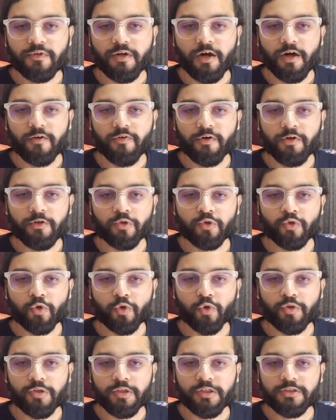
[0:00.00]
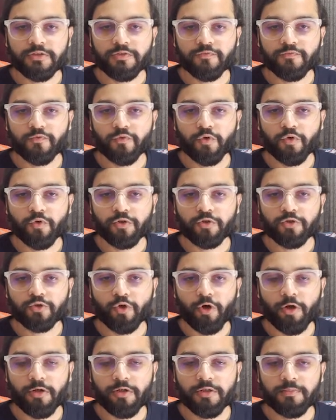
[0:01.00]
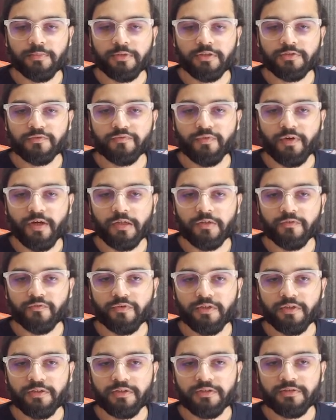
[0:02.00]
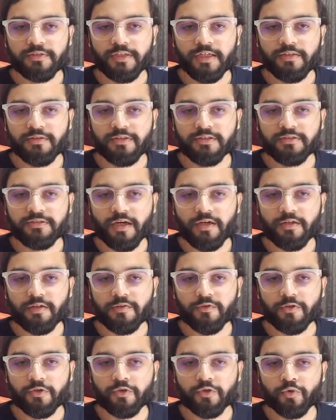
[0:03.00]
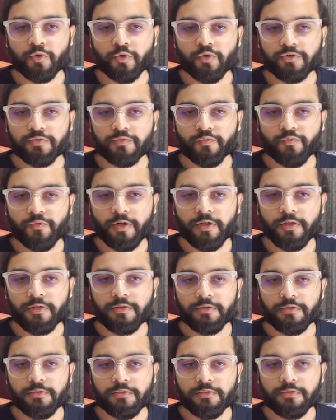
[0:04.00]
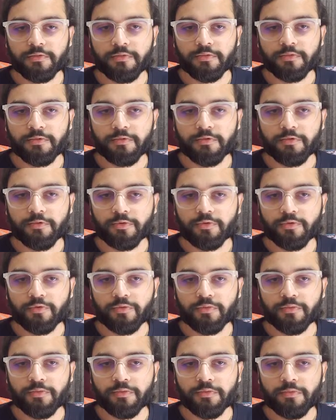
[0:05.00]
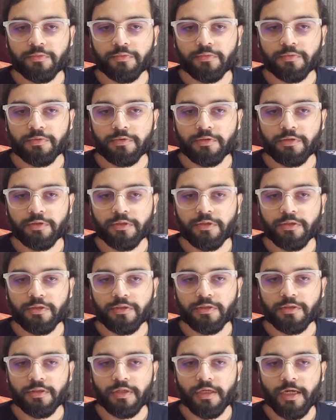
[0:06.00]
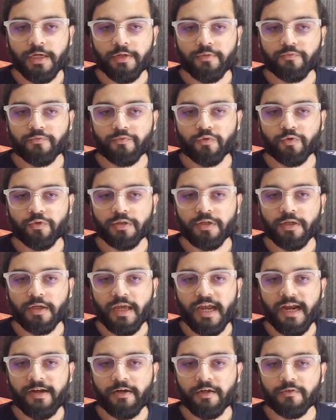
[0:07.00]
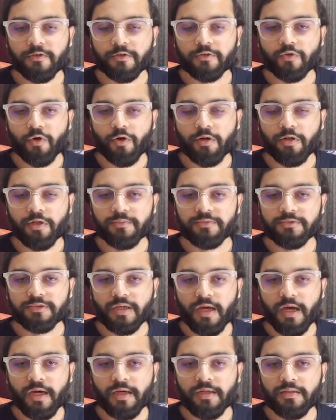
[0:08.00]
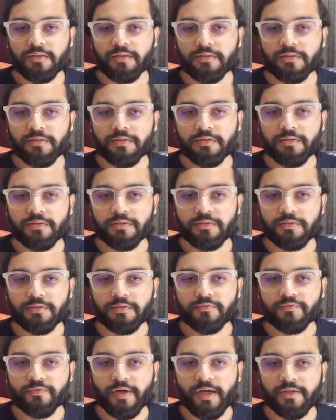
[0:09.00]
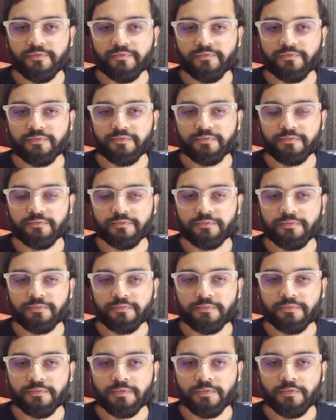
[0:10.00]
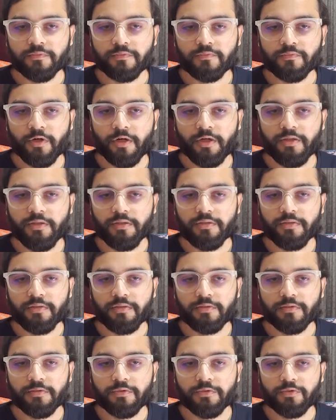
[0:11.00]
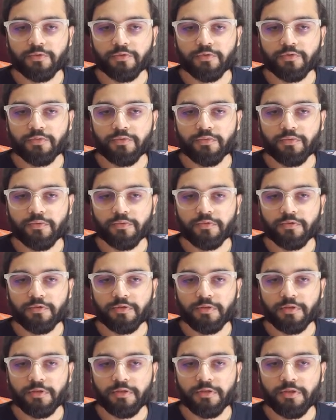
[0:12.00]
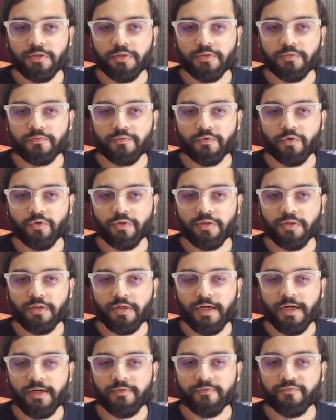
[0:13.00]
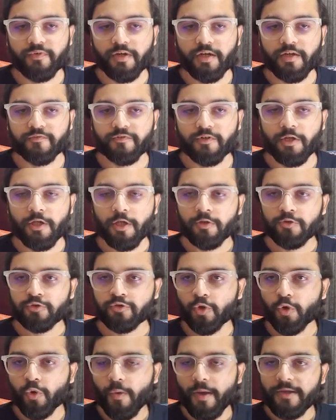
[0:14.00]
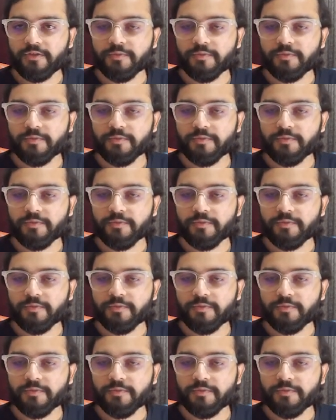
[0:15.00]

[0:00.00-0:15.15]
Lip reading: our row is 4, column is 5, then these are our rows 1, 2, 3 and 4, and our columns are 5. 1, 2, 3, 4 and 5. So as